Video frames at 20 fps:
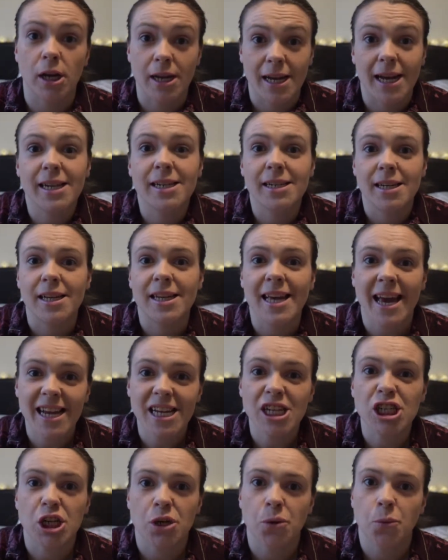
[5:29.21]

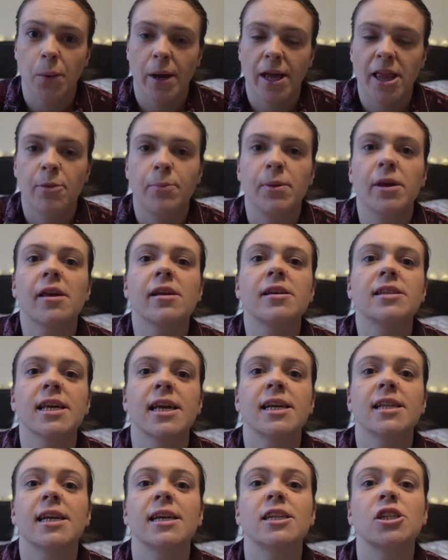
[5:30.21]
engaging with, because
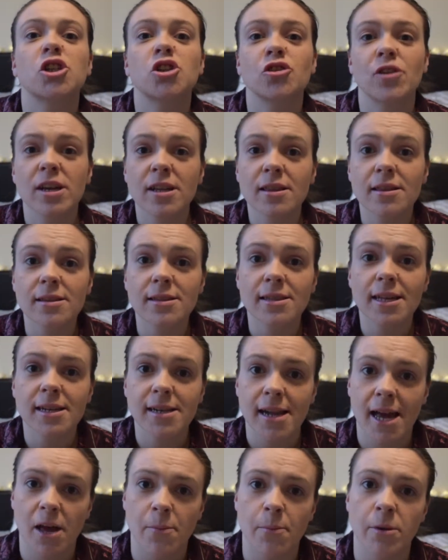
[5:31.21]
it then strengthens their
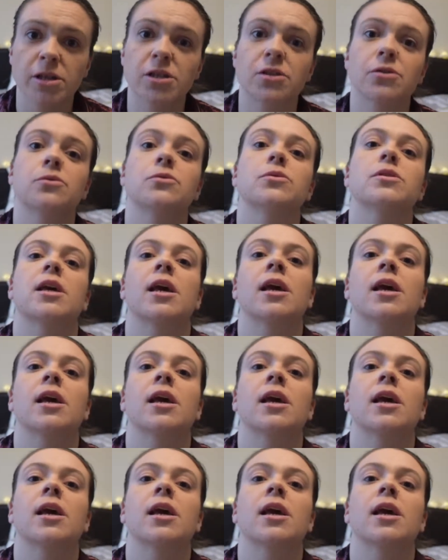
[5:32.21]
neck muscles,